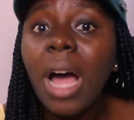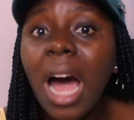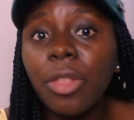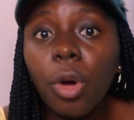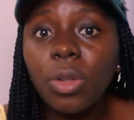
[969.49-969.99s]

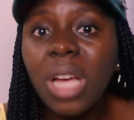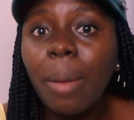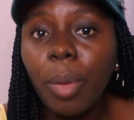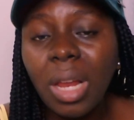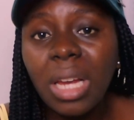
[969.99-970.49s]
Arnold
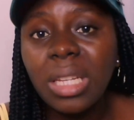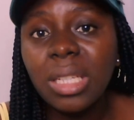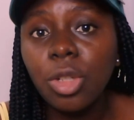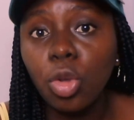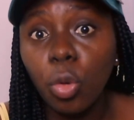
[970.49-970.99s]
and
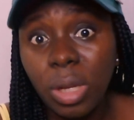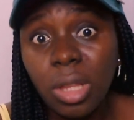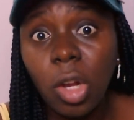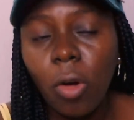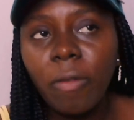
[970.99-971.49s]
Bolanle, you know, in
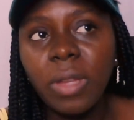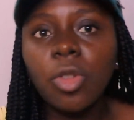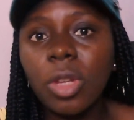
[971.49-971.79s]
the love nest.